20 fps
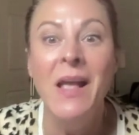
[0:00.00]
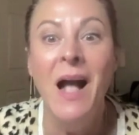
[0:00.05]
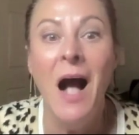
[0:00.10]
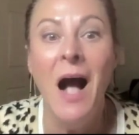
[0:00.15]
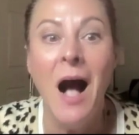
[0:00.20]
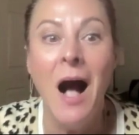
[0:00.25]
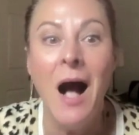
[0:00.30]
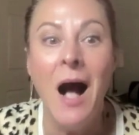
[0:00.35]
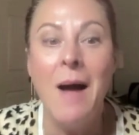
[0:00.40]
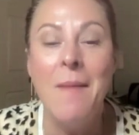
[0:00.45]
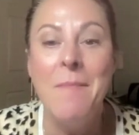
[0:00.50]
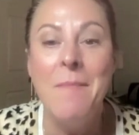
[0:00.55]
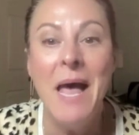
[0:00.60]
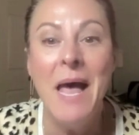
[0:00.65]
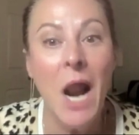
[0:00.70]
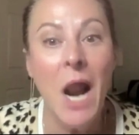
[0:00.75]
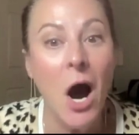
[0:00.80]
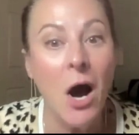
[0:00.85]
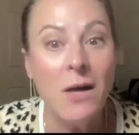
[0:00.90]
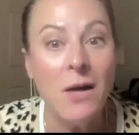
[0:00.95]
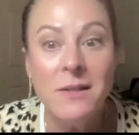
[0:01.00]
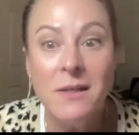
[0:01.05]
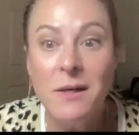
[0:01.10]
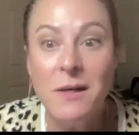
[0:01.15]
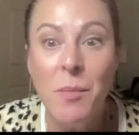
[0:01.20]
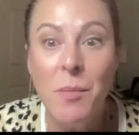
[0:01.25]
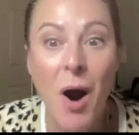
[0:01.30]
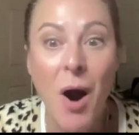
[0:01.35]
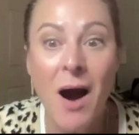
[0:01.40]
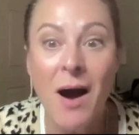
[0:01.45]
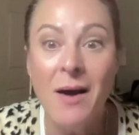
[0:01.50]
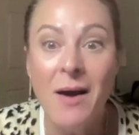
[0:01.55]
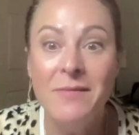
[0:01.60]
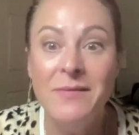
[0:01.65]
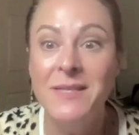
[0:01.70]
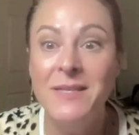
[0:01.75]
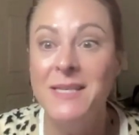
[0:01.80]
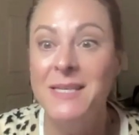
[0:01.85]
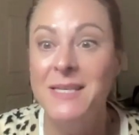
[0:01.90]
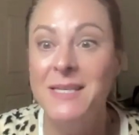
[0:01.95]
It also
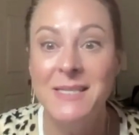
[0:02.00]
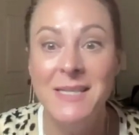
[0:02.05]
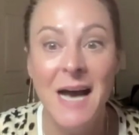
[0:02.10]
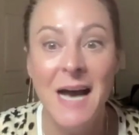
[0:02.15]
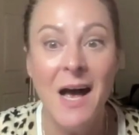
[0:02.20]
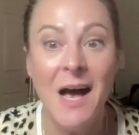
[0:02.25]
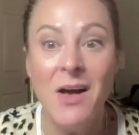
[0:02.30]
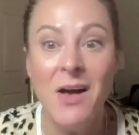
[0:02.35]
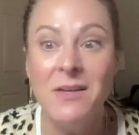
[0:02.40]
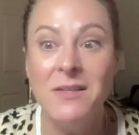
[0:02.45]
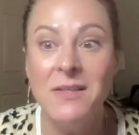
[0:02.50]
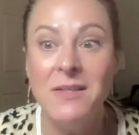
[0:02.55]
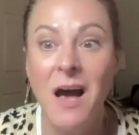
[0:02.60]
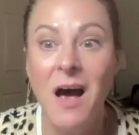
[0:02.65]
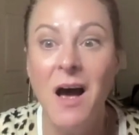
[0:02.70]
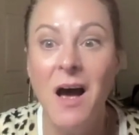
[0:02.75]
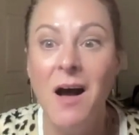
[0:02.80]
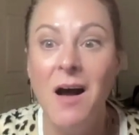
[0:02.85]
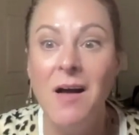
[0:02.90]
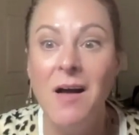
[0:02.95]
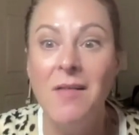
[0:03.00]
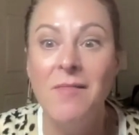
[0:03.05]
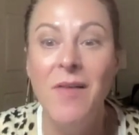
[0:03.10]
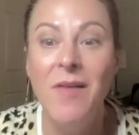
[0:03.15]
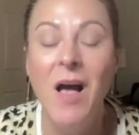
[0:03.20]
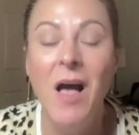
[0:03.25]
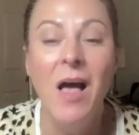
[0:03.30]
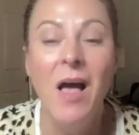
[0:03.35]
deprives the cells of